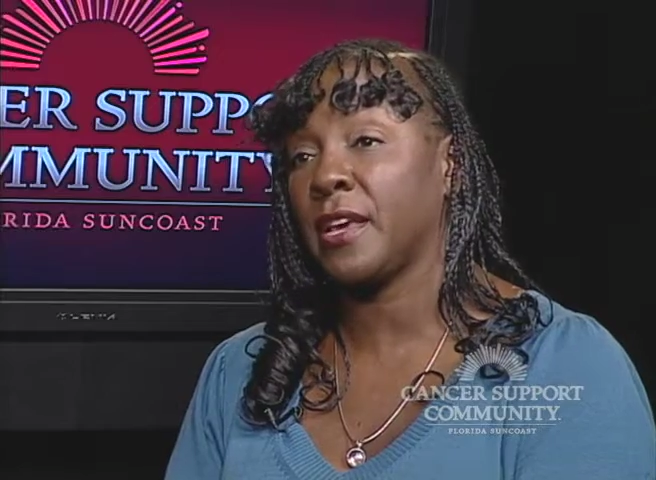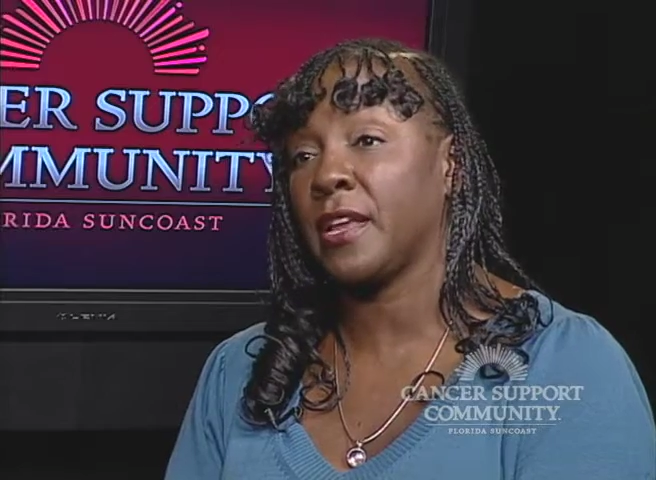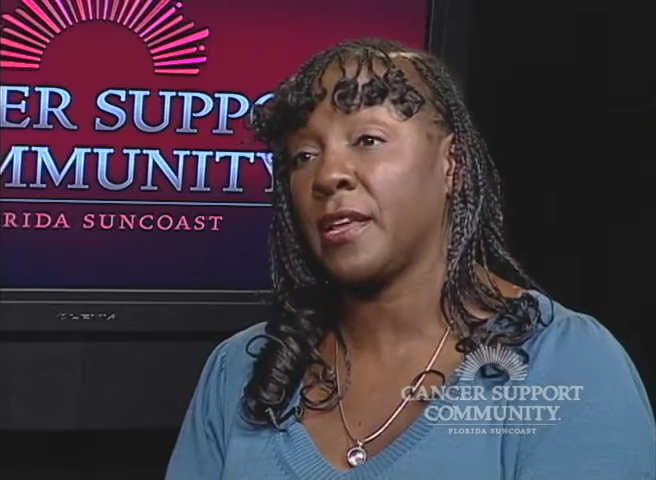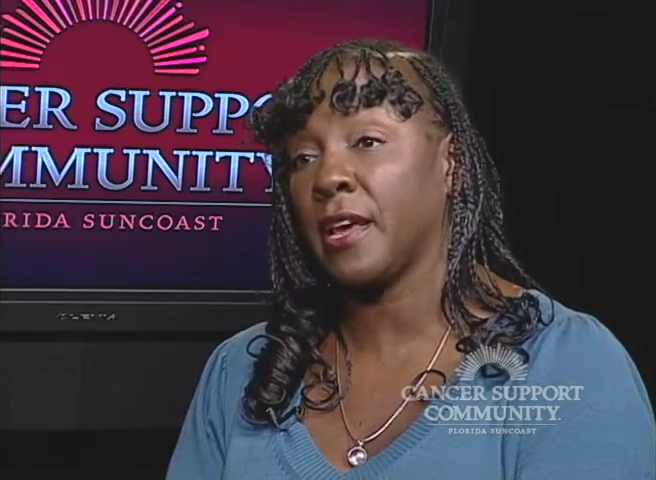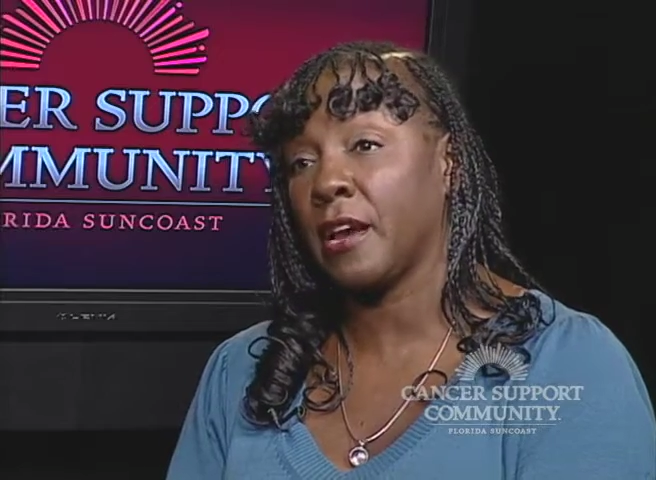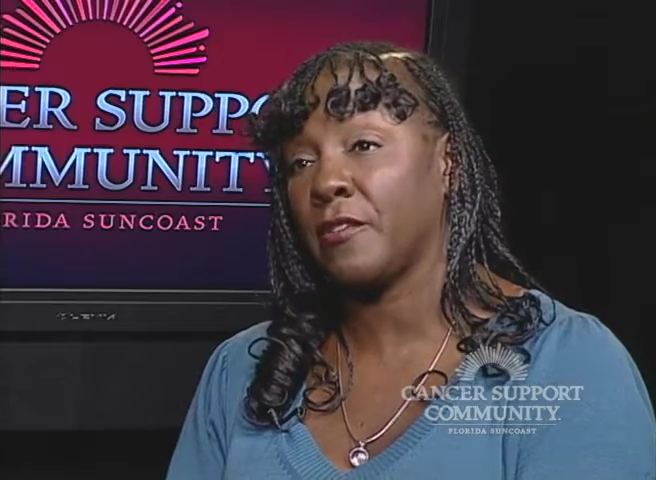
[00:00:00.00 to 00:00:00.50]

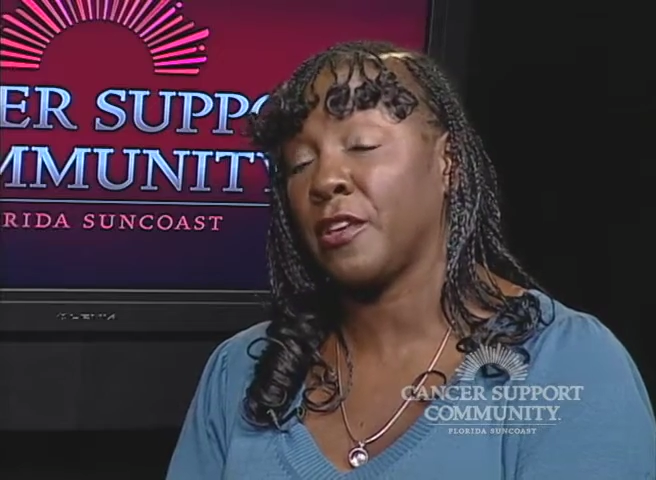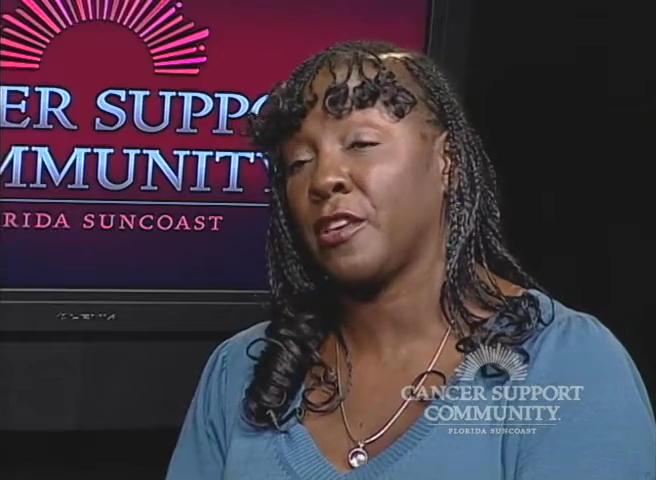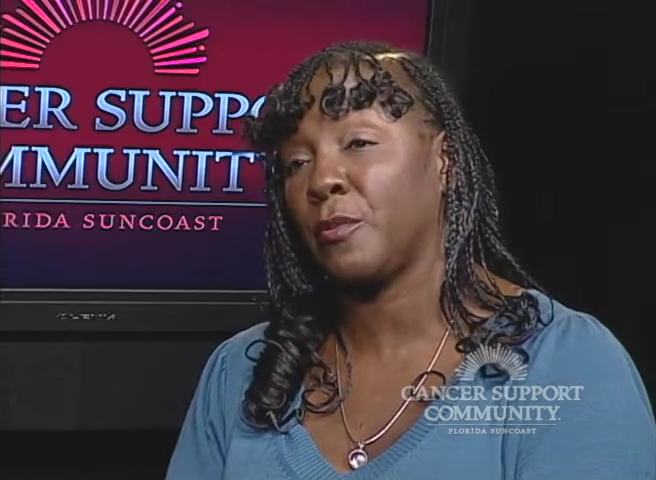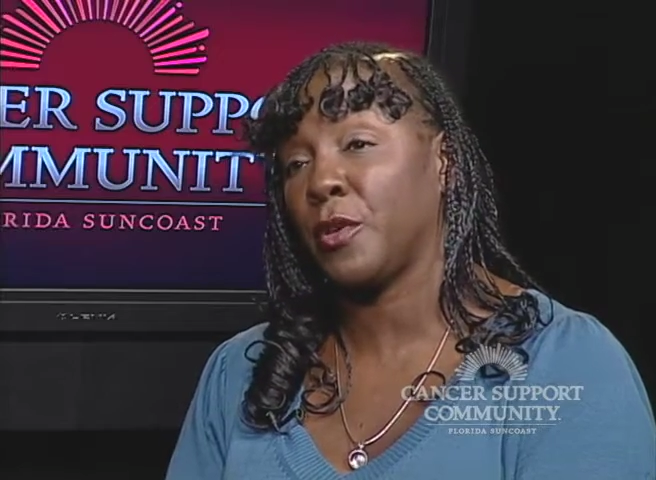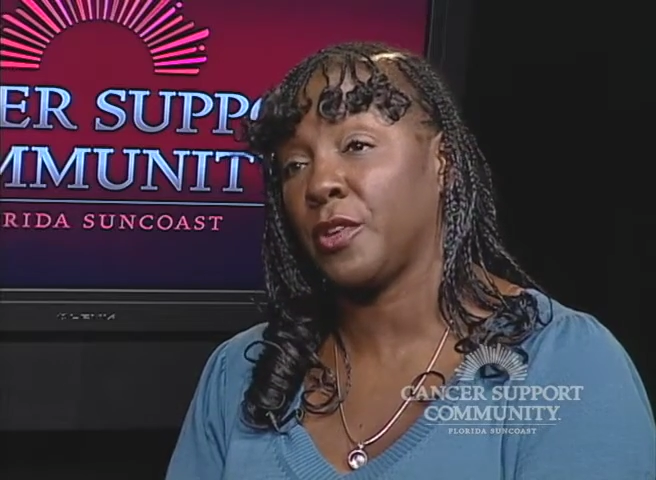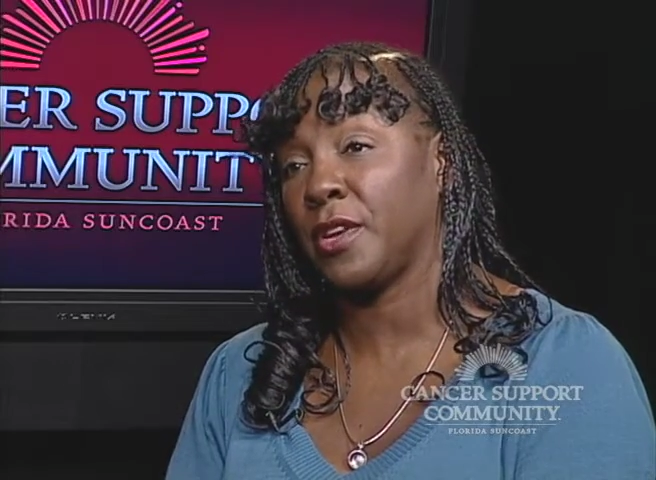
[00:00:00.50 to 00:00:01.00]
and caring
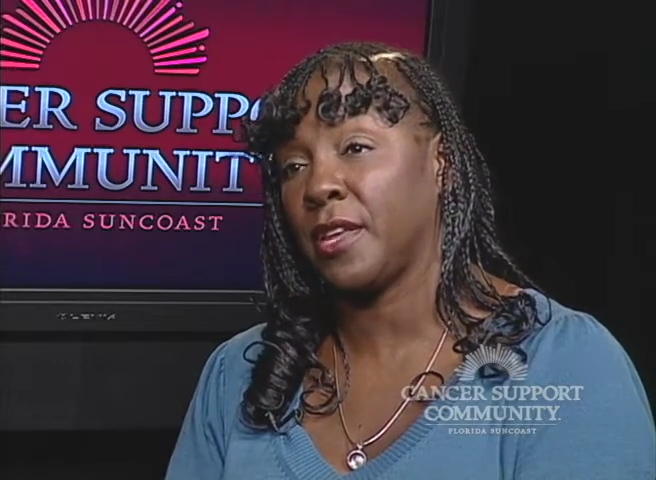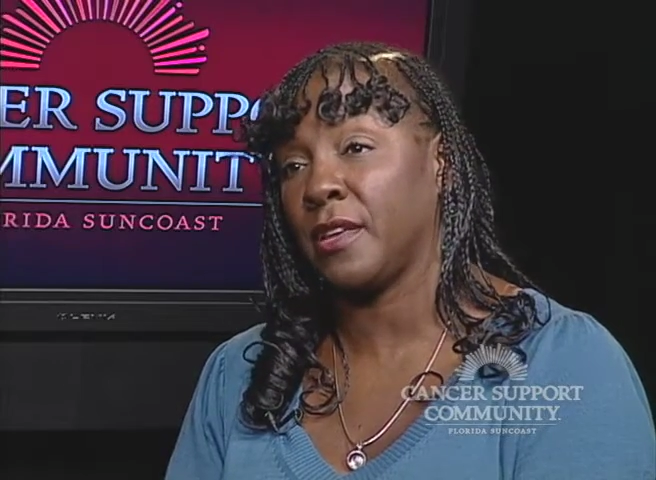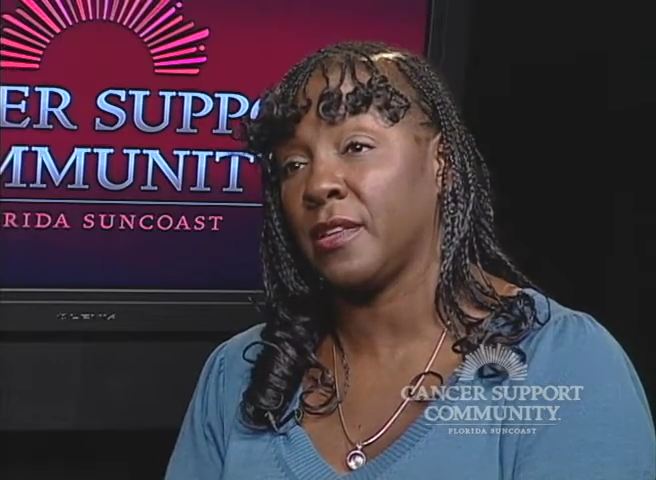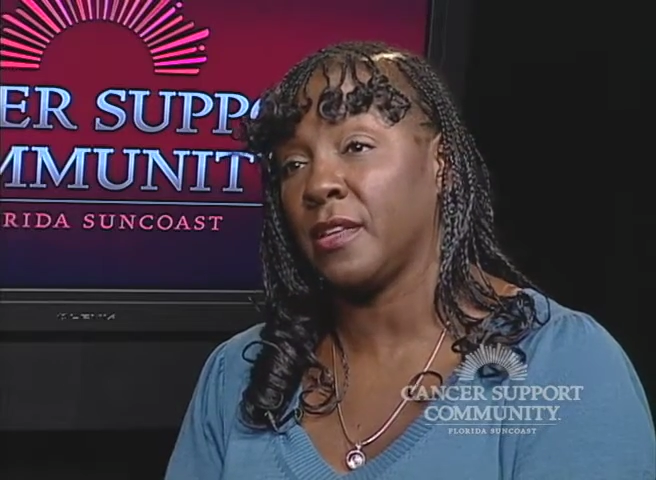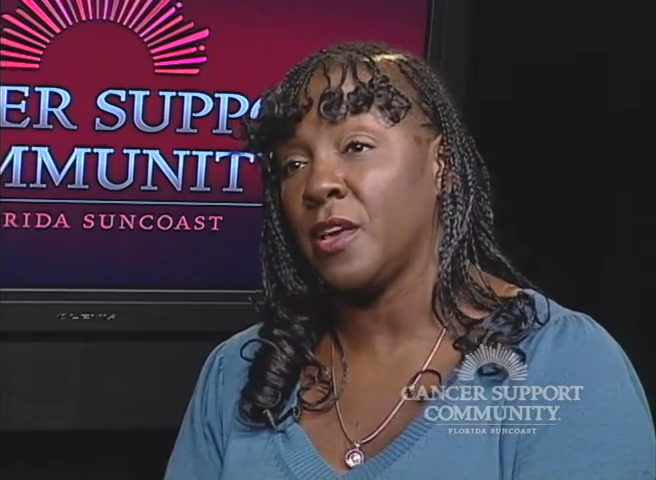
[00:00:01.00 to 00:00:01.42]
community